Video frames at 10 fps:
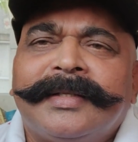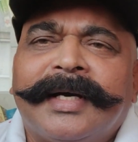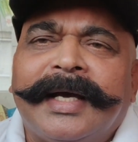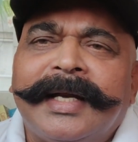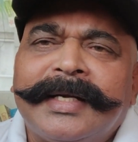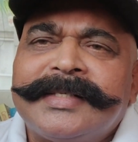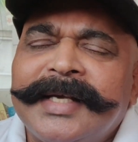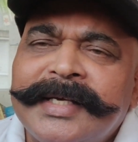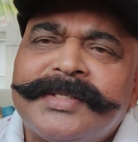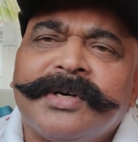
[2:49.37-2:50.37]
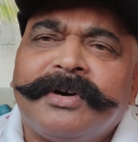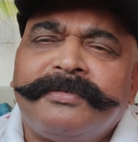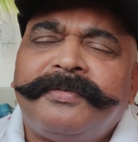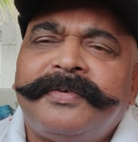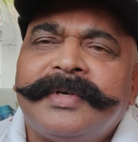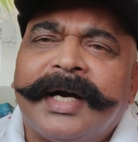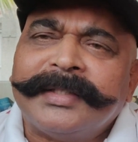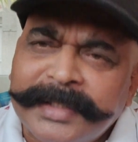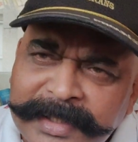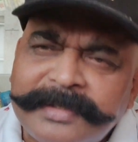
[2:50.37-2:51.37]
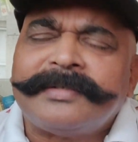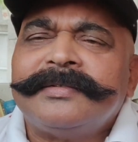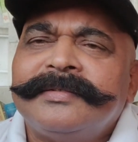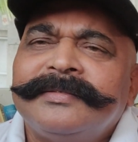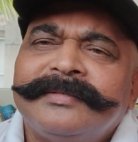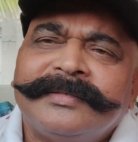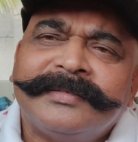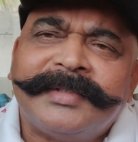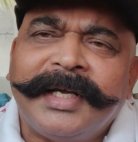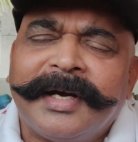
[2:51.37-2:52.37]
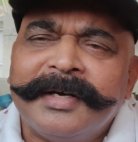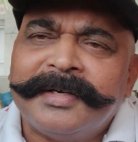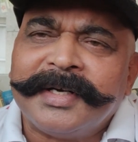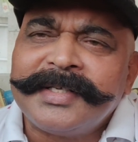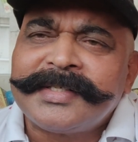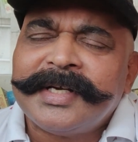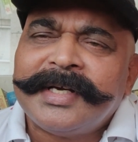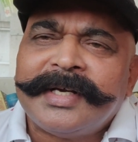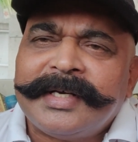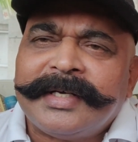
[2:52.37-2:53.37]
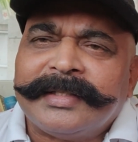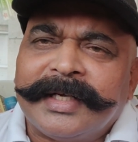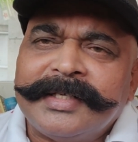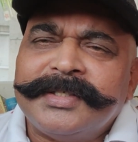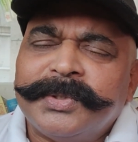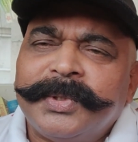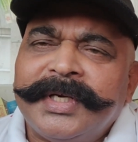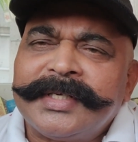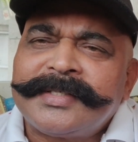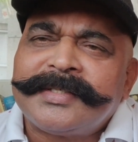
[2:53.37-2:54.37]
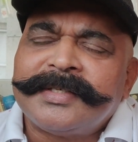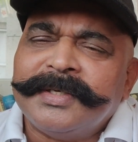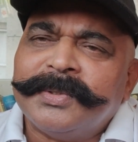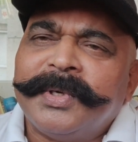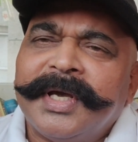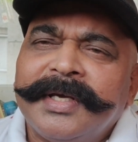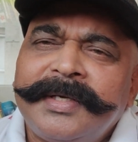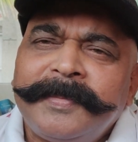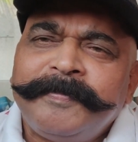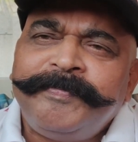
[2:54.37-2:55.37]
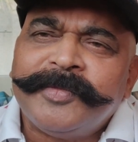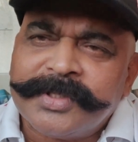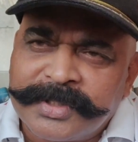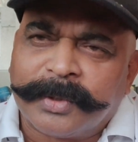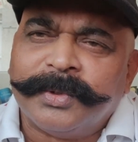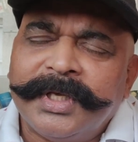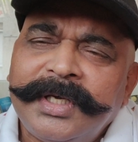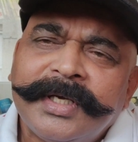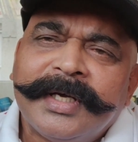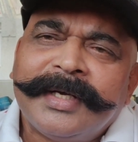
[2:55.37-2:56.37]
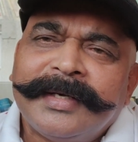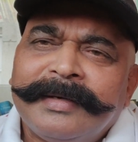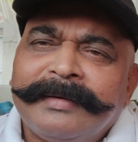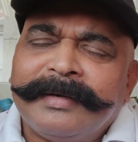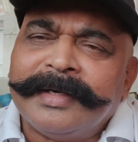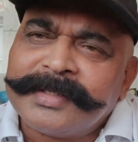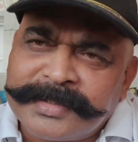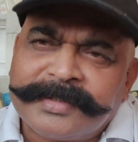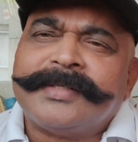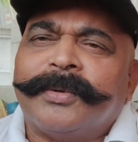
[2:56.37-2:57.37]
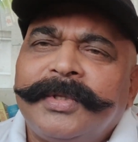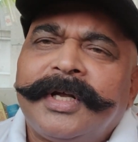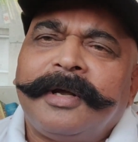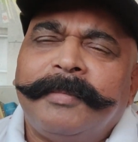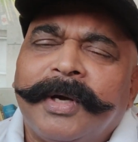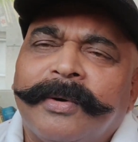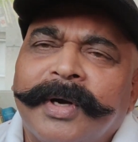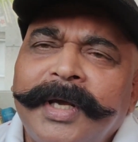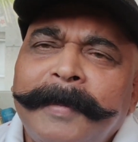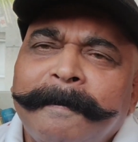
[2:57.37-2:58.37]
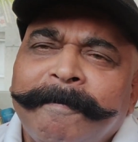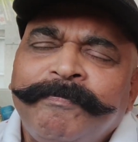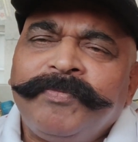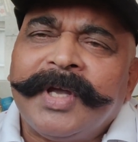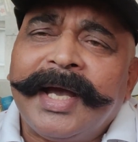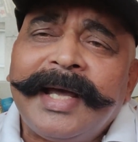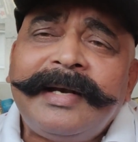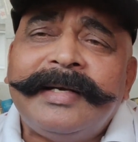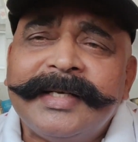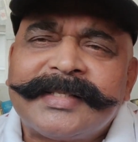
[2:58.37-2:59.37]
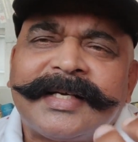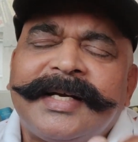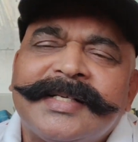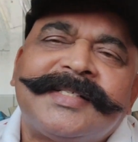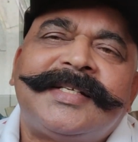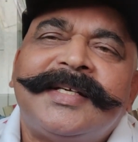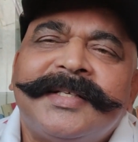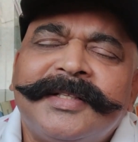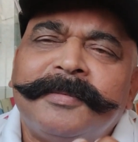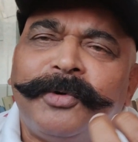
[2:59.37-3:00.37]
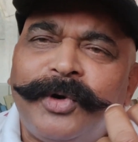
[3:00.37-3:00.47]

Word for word: the NSAs of other three countries that is US, UAE, Saudi, in Saudi Arabia only and discussed the